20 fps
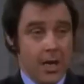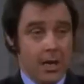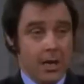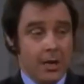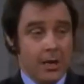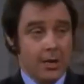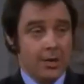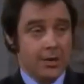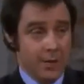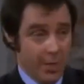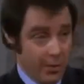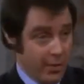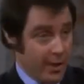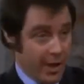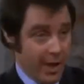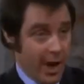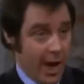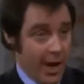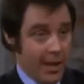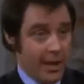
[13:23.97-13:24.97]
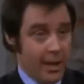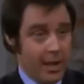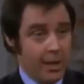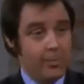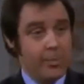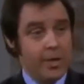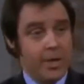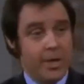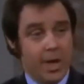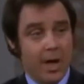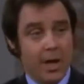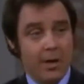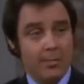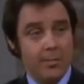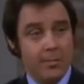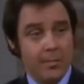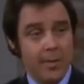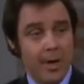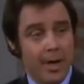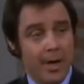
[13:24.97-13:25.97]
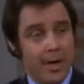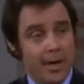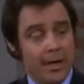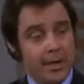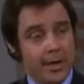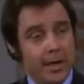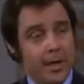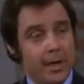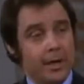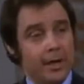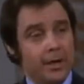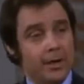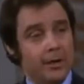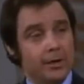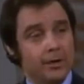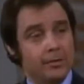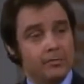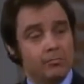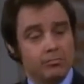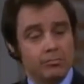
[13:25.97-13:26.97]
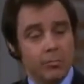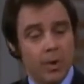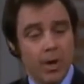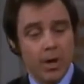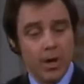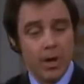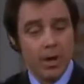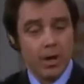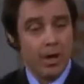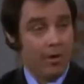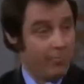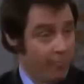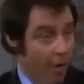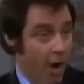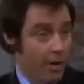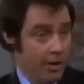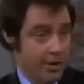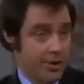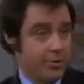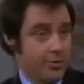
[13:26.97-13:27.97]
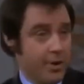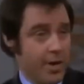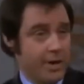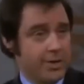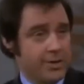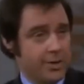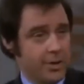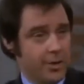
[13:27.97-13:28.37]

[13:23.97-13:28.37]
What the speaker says: So that I can become a forest ranger.